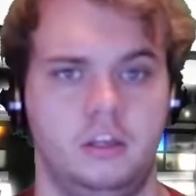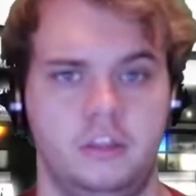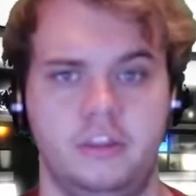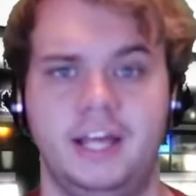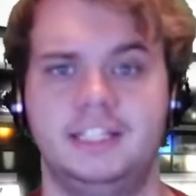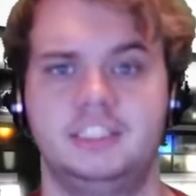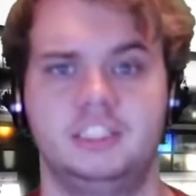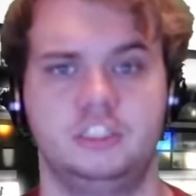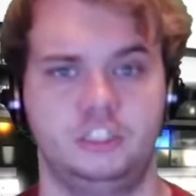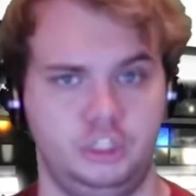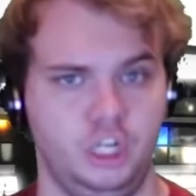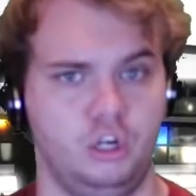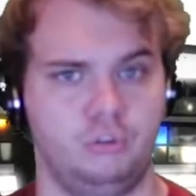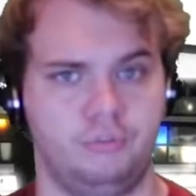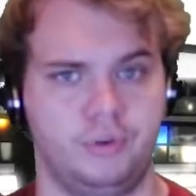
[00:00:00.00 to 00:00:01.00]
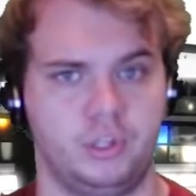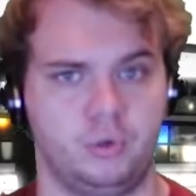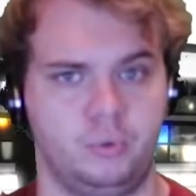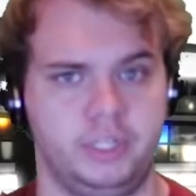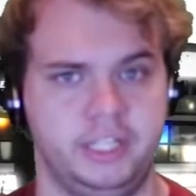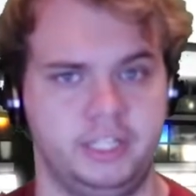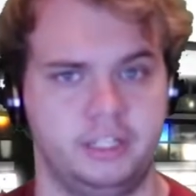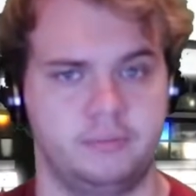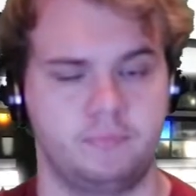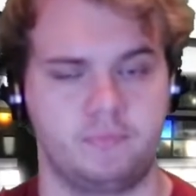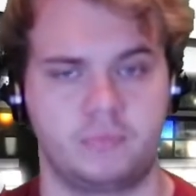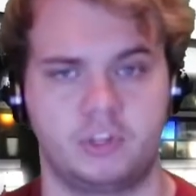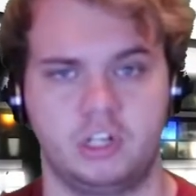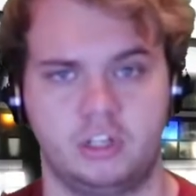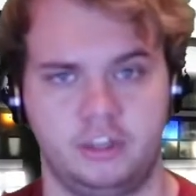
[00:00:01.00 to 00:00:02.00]
That's the show for the week.
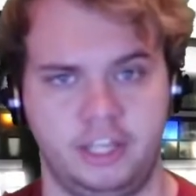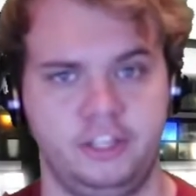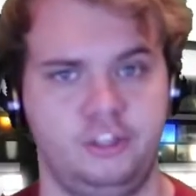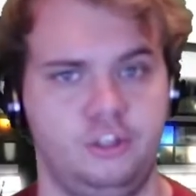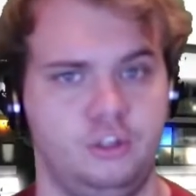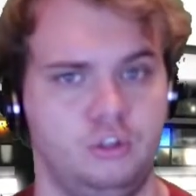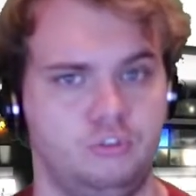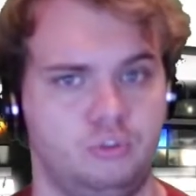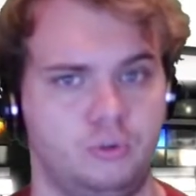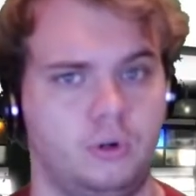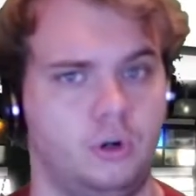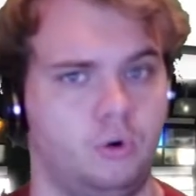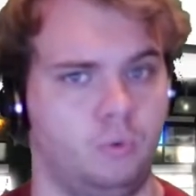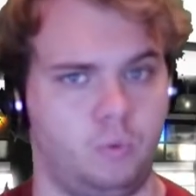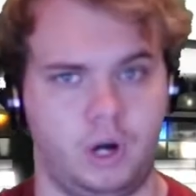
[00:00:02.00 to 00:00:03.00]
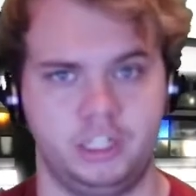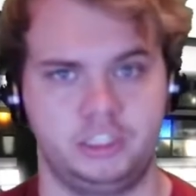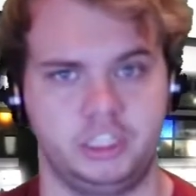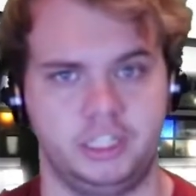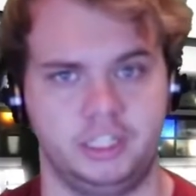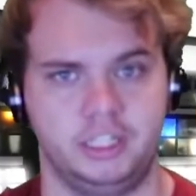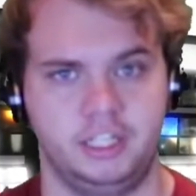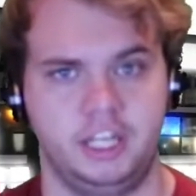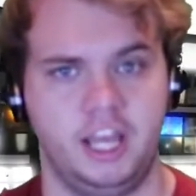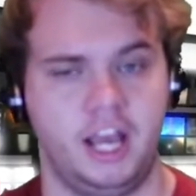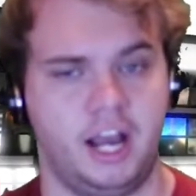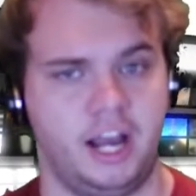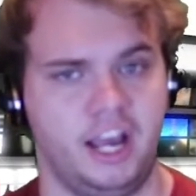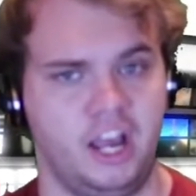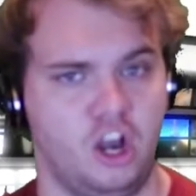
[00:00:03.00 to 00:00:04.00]
Thank you for watching.
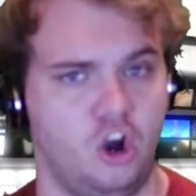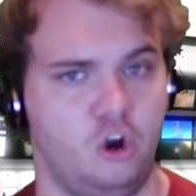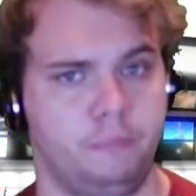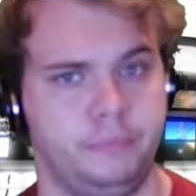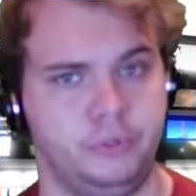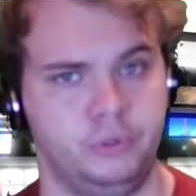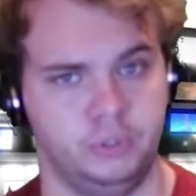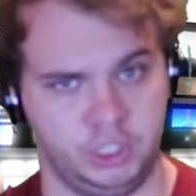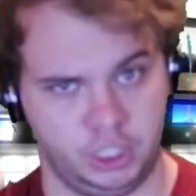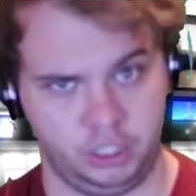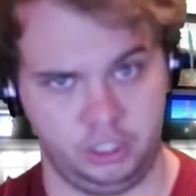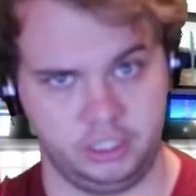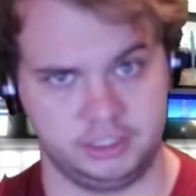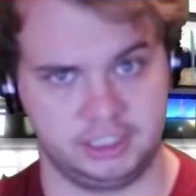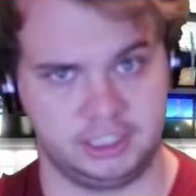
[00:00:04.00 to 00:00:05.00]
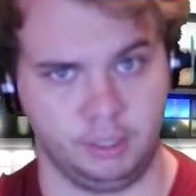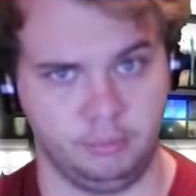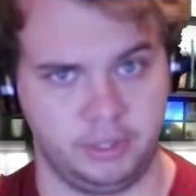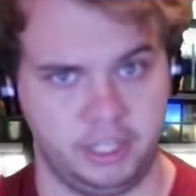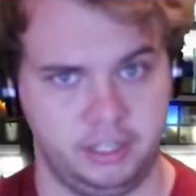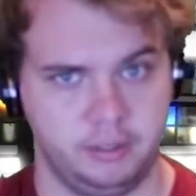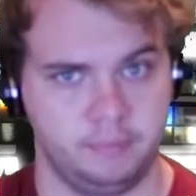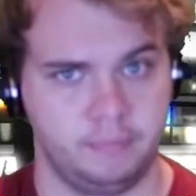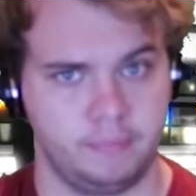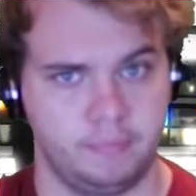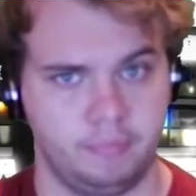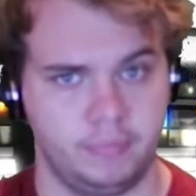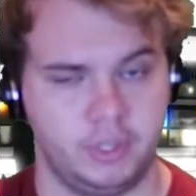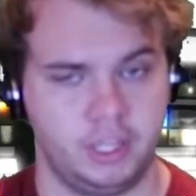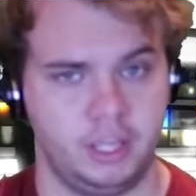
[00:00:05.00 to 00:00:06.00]
I hope you learned something.
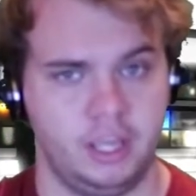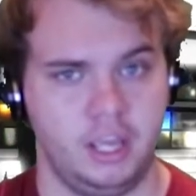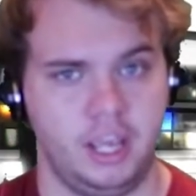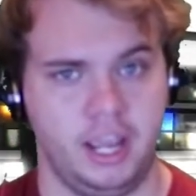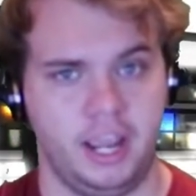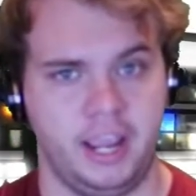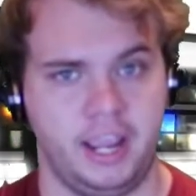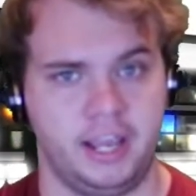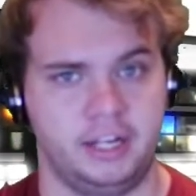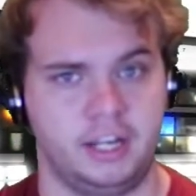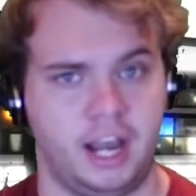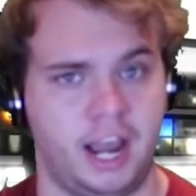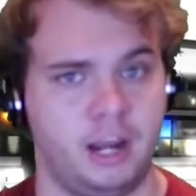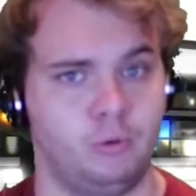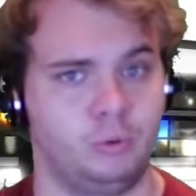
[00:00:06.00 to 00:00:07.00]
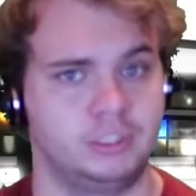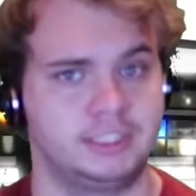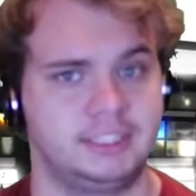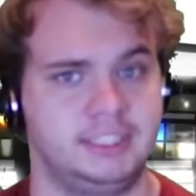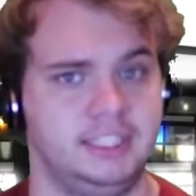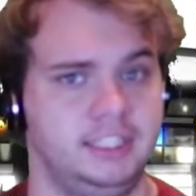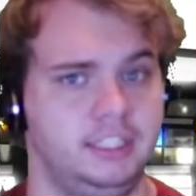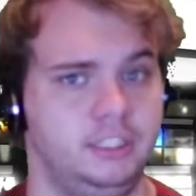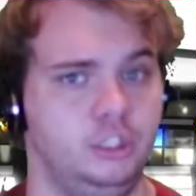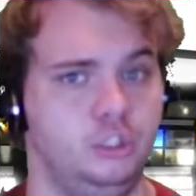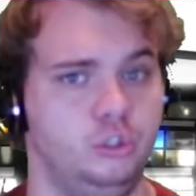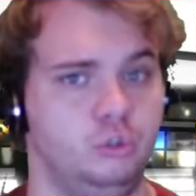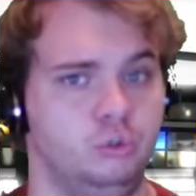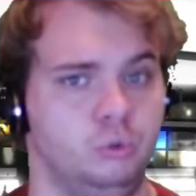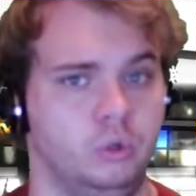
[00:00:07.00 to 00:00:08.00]
And I will see
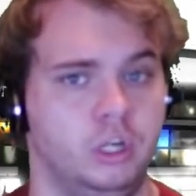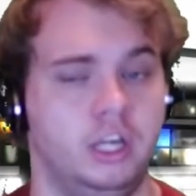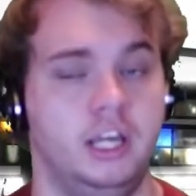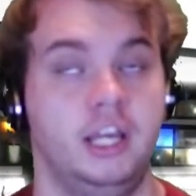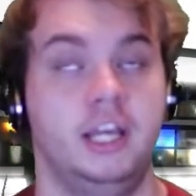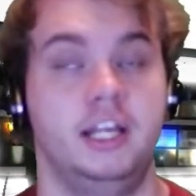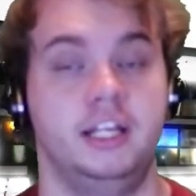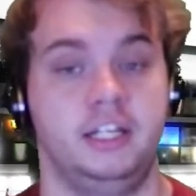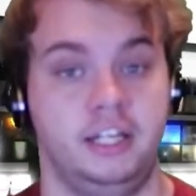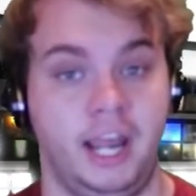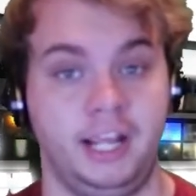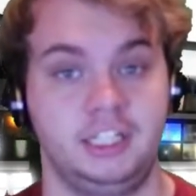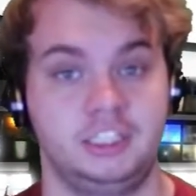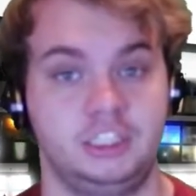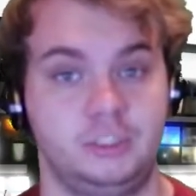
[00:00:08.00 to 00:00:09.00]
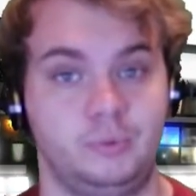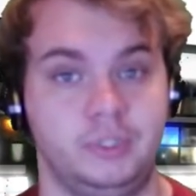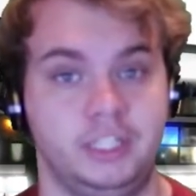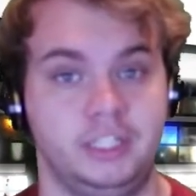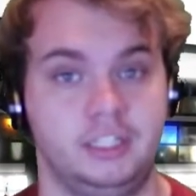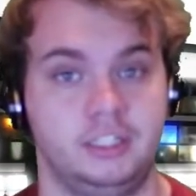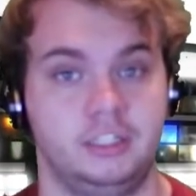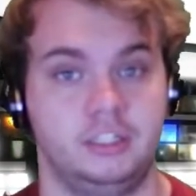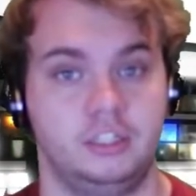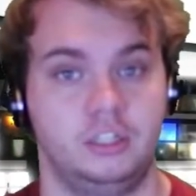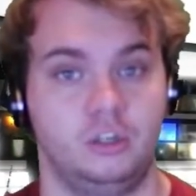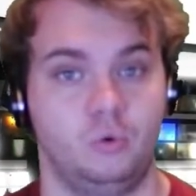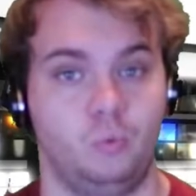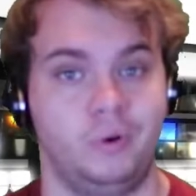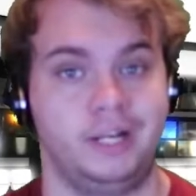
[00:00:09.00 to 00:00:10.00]
you next week
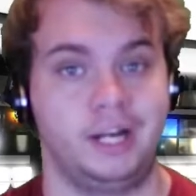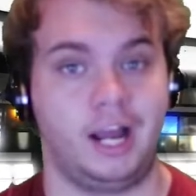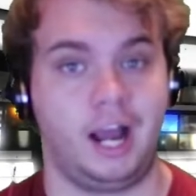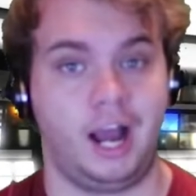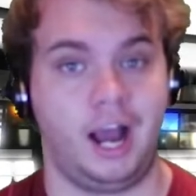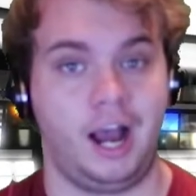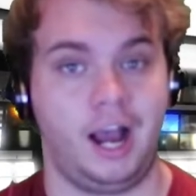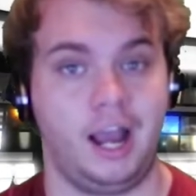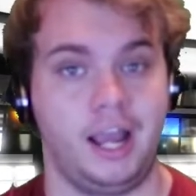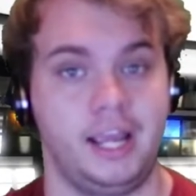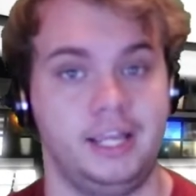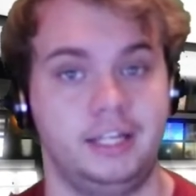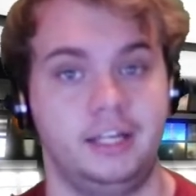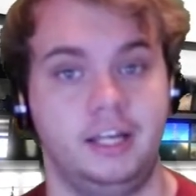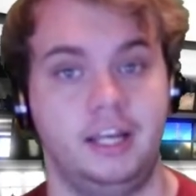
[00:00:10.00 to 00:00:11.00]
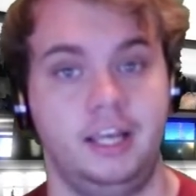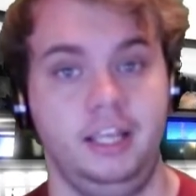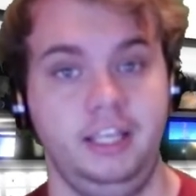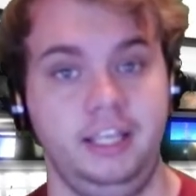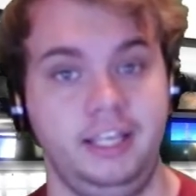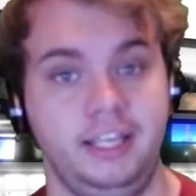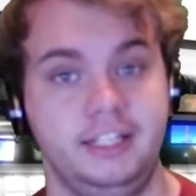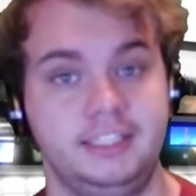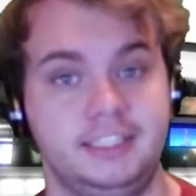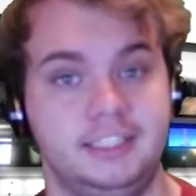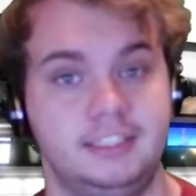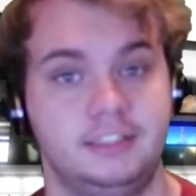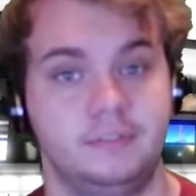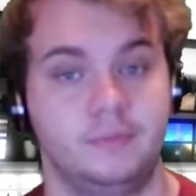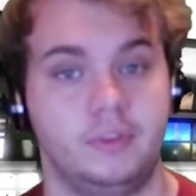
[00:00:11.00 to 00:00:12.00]
when I
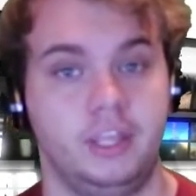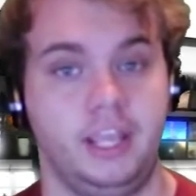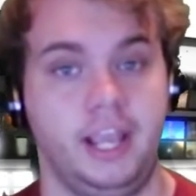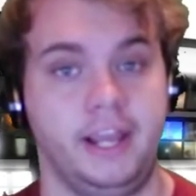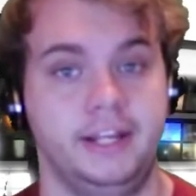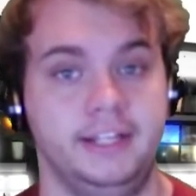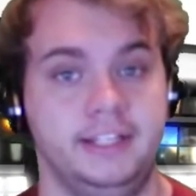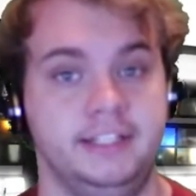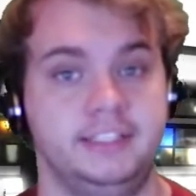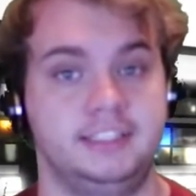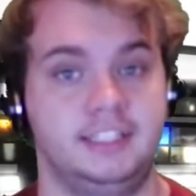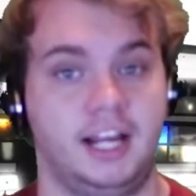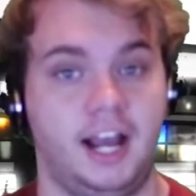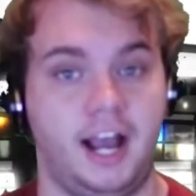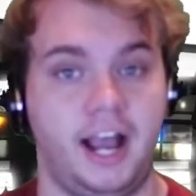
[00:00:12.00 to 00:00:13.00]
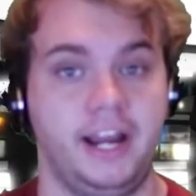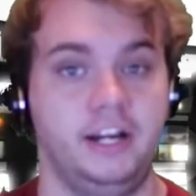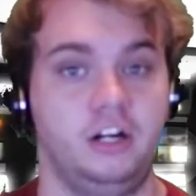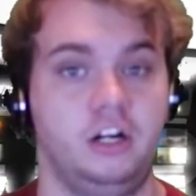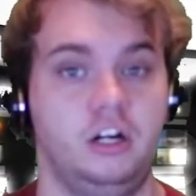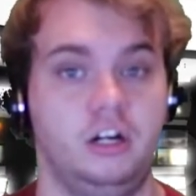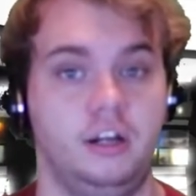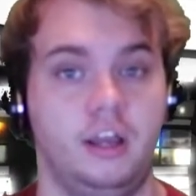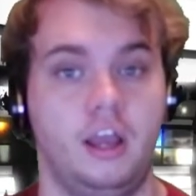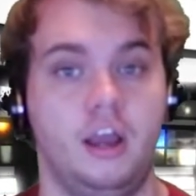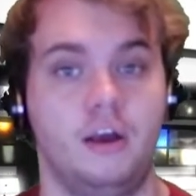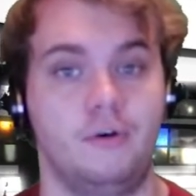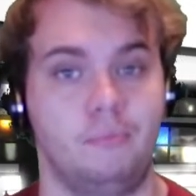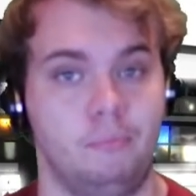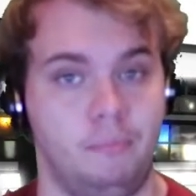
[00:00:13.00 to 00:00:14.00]
eat an entire
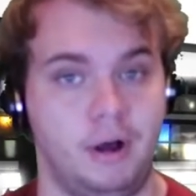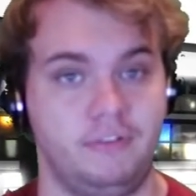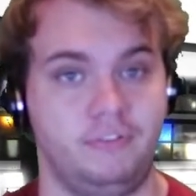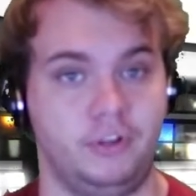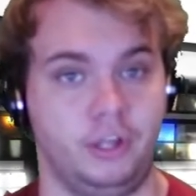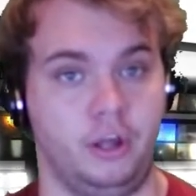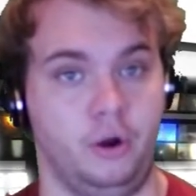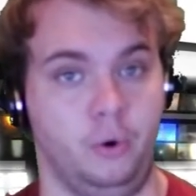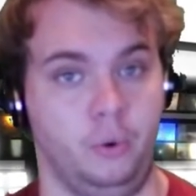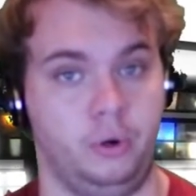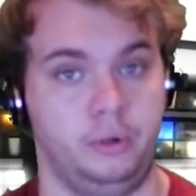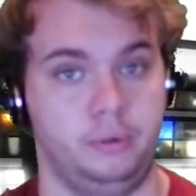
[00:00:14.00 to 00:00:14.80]
buffalo.